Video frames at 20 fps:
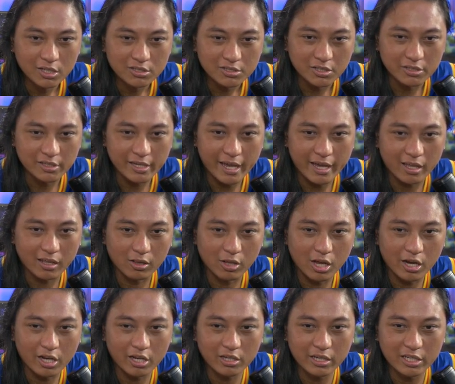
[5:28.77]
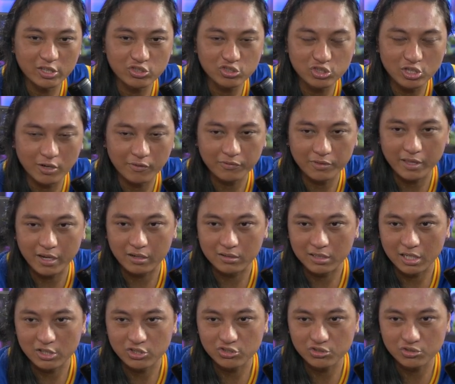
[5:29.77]
So yeah, a lot of neat stuff there.
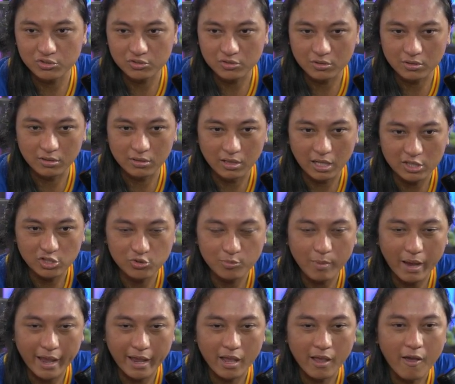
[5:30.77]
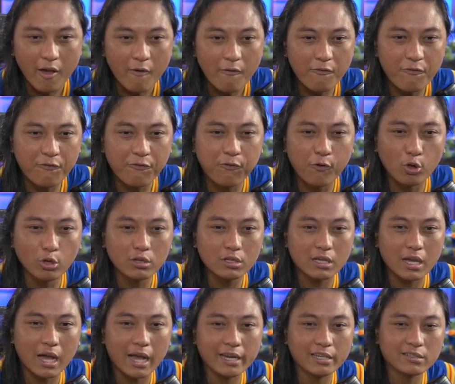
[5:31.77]
That's that's my full
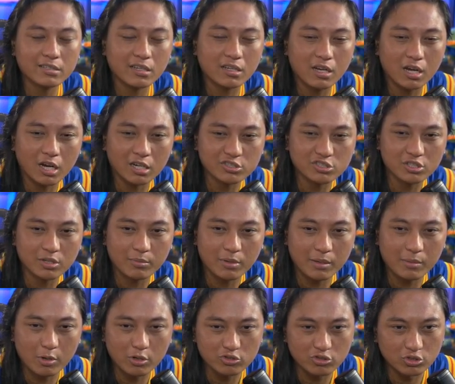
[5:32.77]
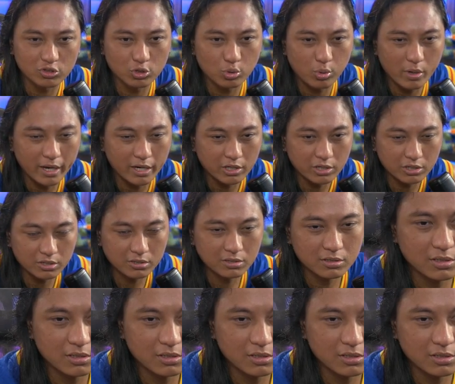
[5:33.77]
guide to custom emotes on Twitch.